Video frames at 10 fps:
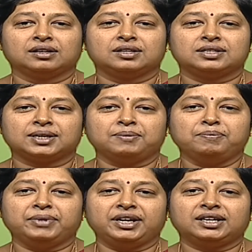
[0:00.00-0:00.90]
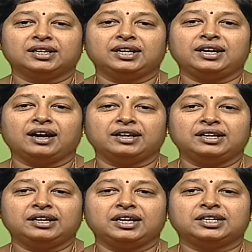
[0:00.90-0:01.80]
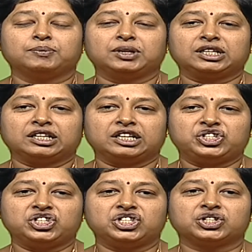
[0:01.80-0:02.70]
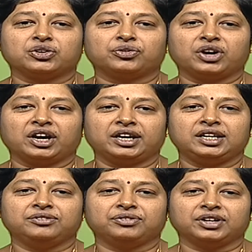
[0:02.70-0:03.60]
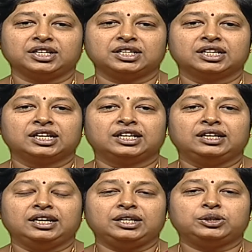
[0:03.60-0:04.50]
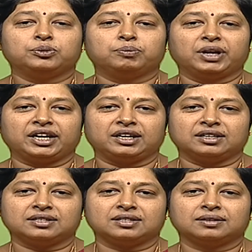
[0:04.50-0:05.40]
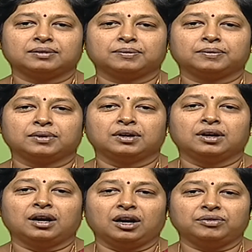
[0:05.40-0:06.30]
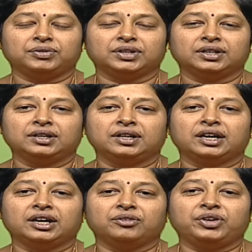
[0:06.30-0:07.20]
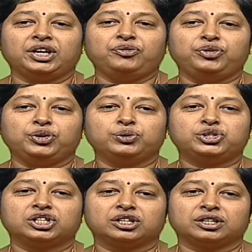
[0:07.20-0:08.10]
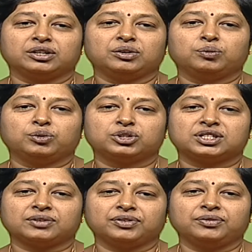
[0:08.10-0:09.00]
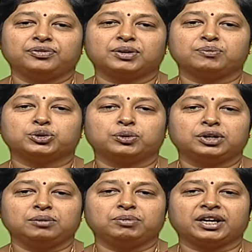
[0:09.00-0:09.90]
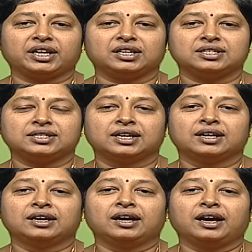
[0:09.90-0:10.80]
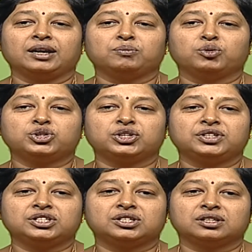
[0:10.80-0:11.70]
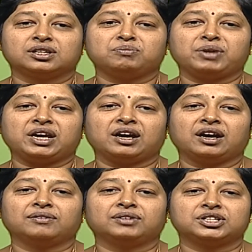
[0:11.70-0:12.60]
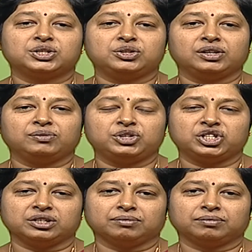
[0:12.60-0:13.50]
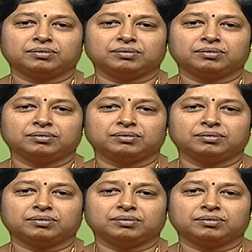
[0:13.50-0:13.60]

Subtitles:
Some medically untreatable conditions of eye defect lead to blindness. However, a very few children would suffer from total blindness and most of the children may have residual vision.